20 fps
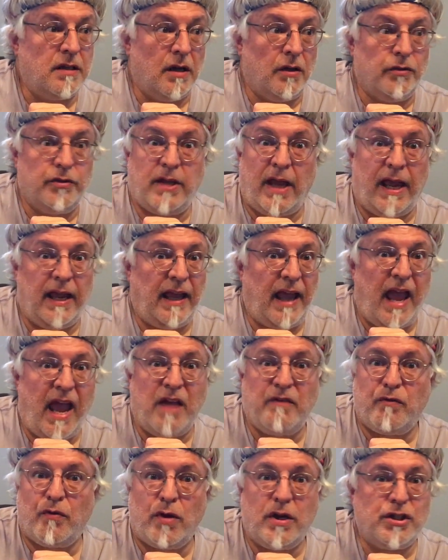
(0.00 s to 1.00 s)
They'll take
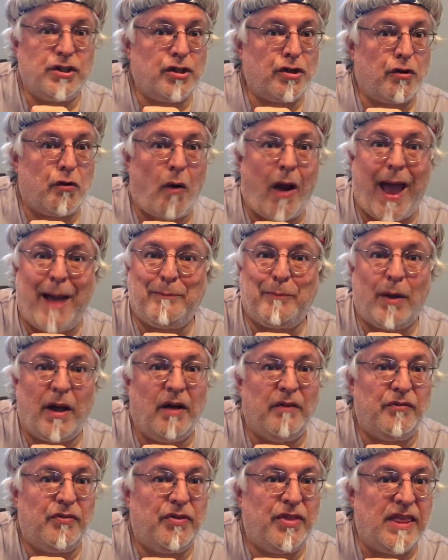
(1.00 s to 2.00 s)
every scrap
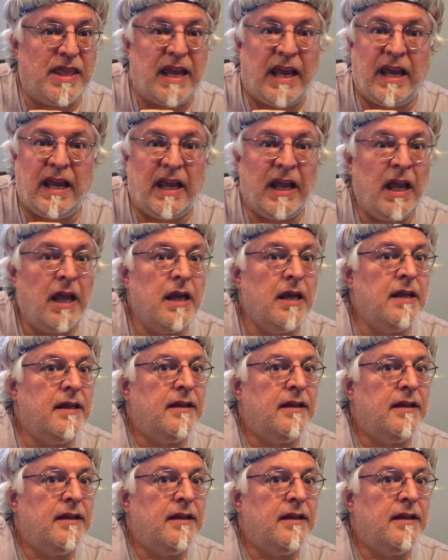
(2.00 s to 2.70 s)
of thing